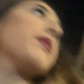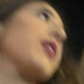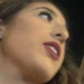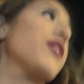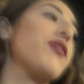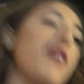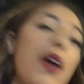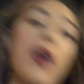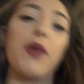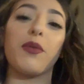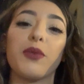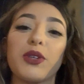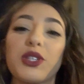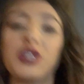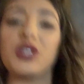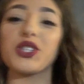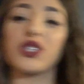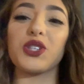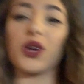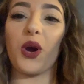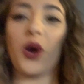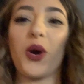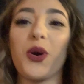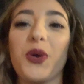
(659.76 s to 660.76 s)
The event was
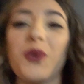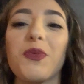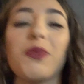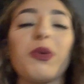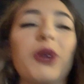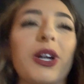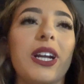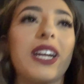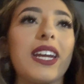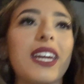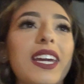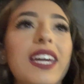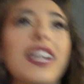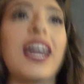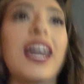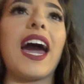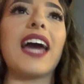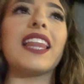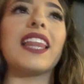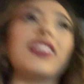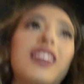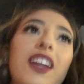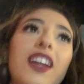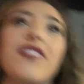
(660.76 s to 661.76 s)
so pretty.
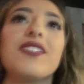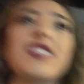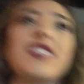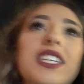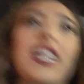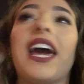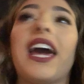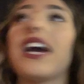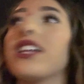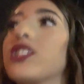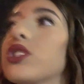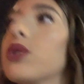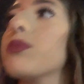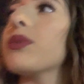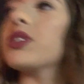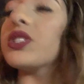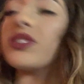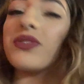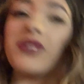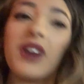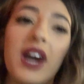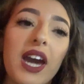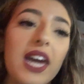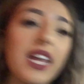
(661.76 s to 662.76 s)
I loved had so much
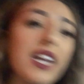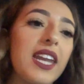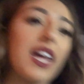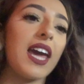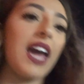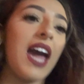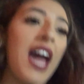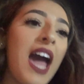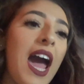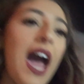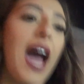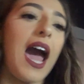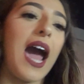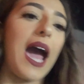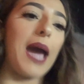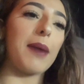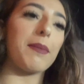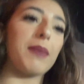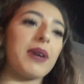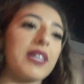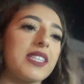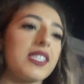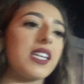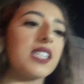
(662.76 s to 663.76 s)
fun. I
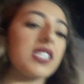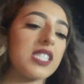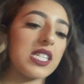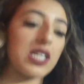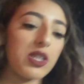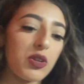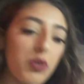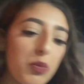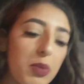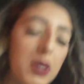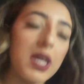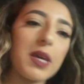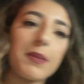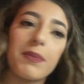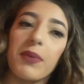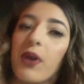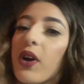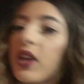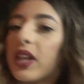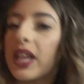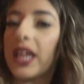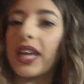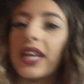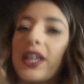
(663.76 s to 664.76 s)
met tons of new
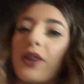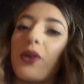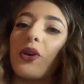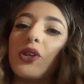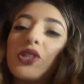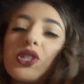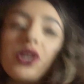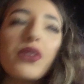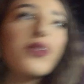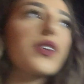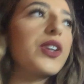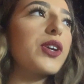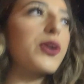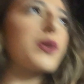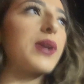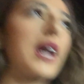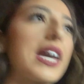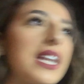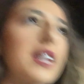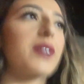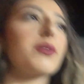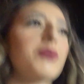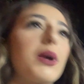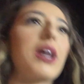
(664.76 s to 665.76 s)
people and also
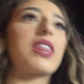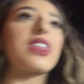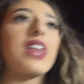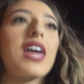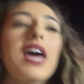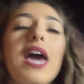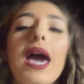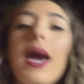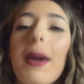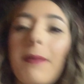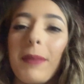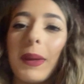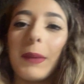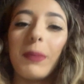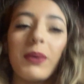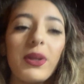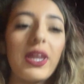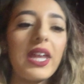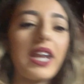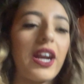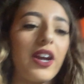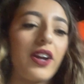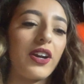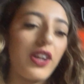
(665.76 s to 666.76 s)
reunited with people
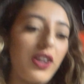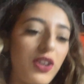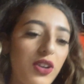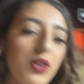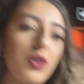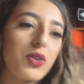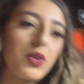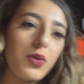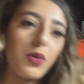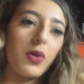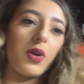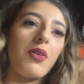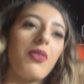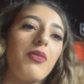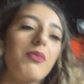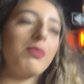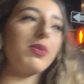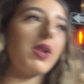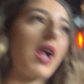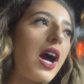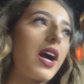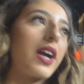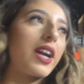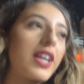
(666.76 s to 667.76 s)
that I already knew,
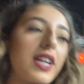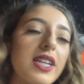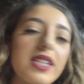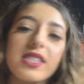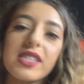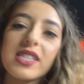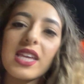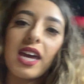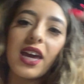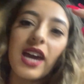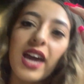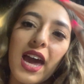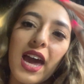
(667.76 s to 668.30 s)
vloggers.